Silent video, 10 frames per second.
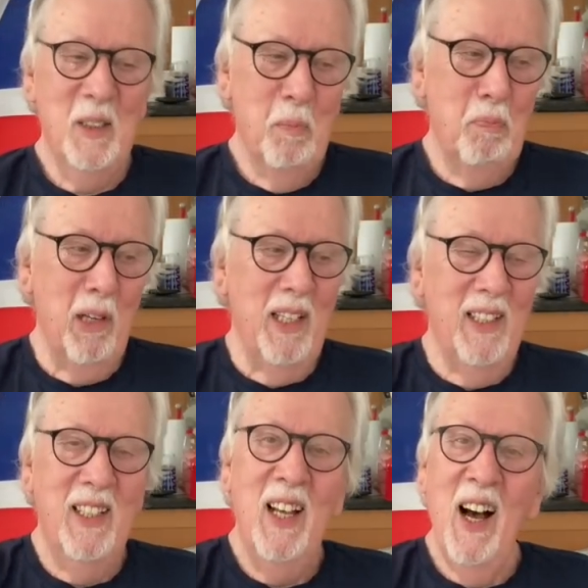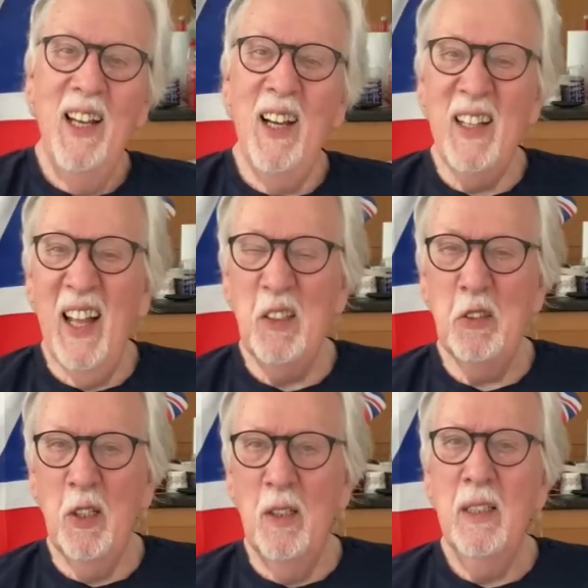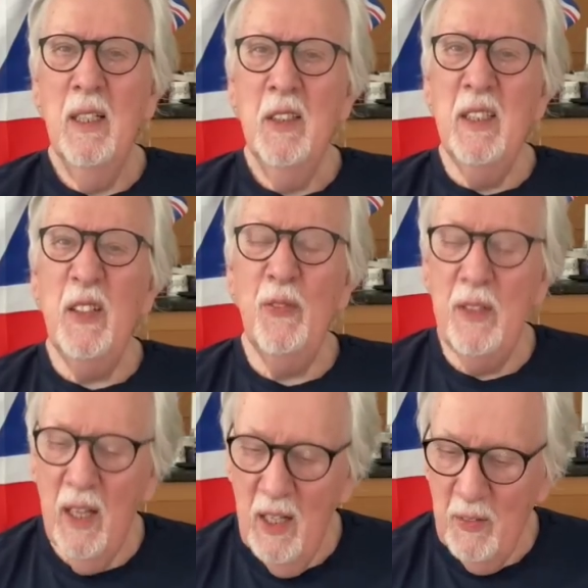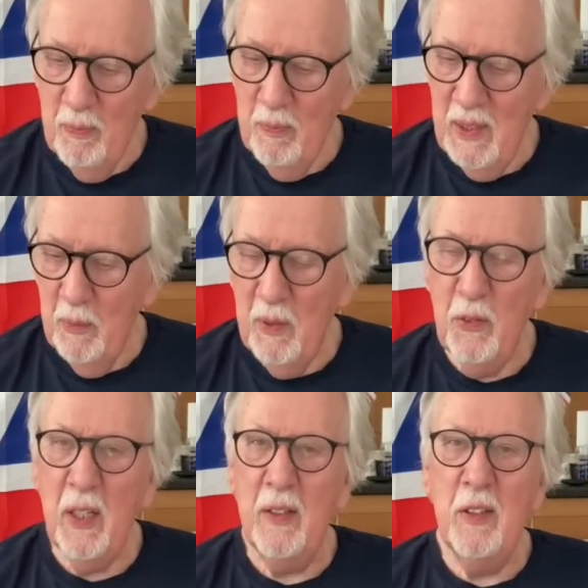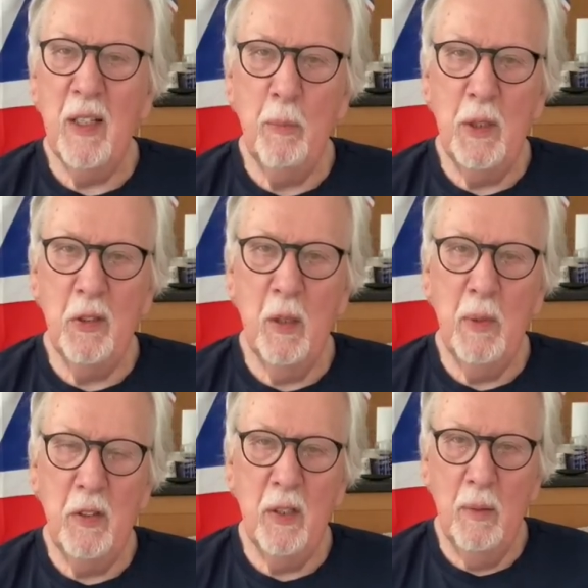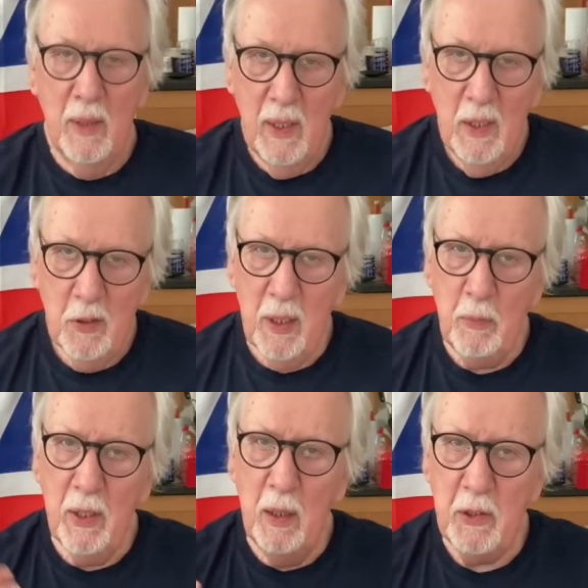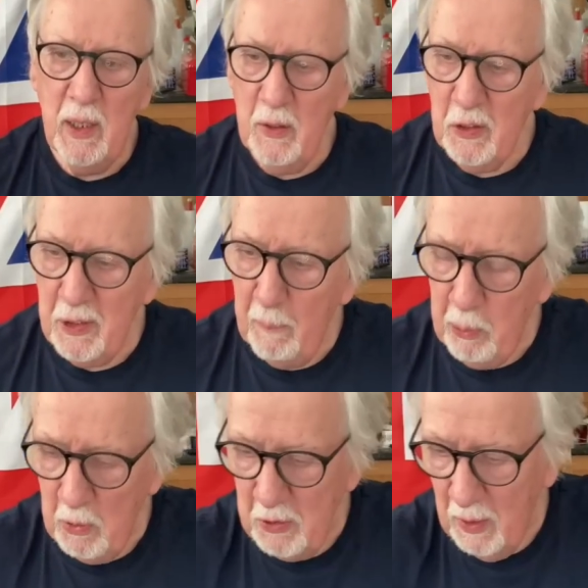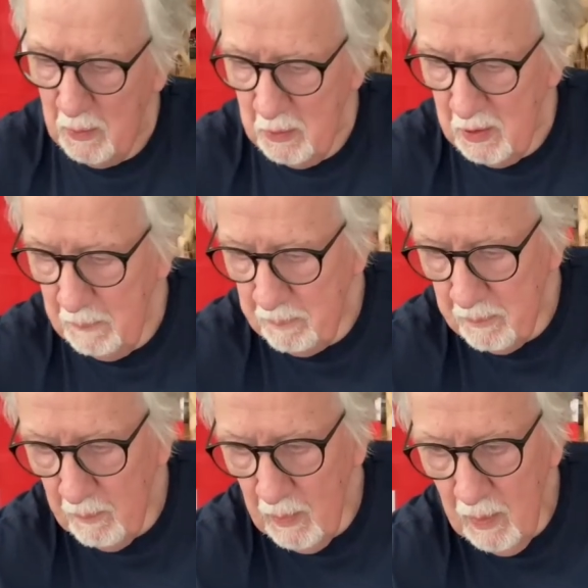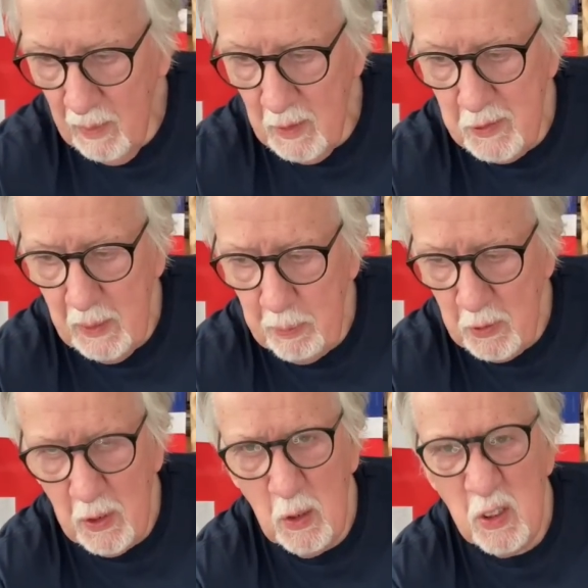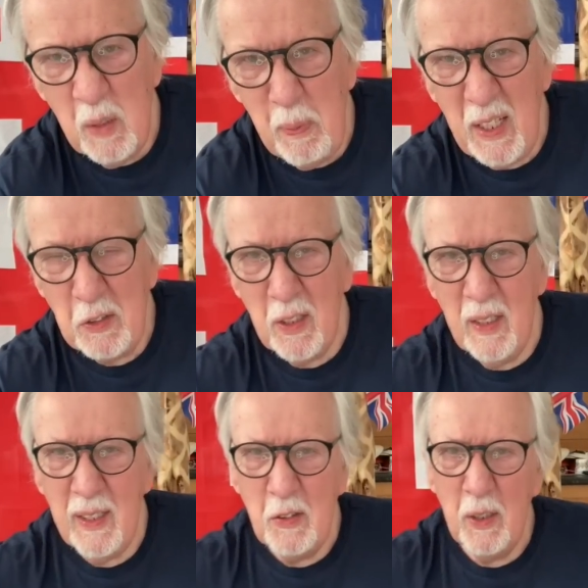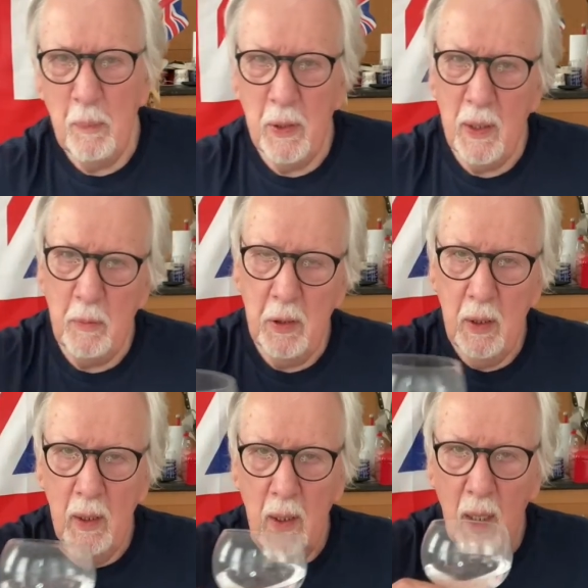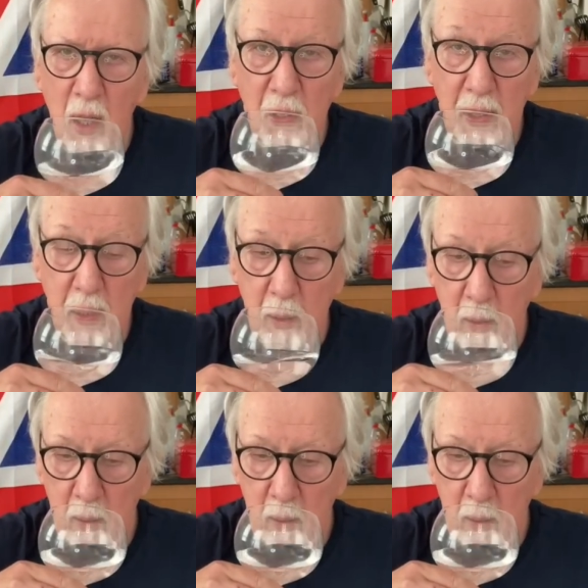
Brilliant. I like that song. We said this, haven't we, so many times. Sometimes, the simple songs. The simple songs are the best, aren't they, sometimes? I think.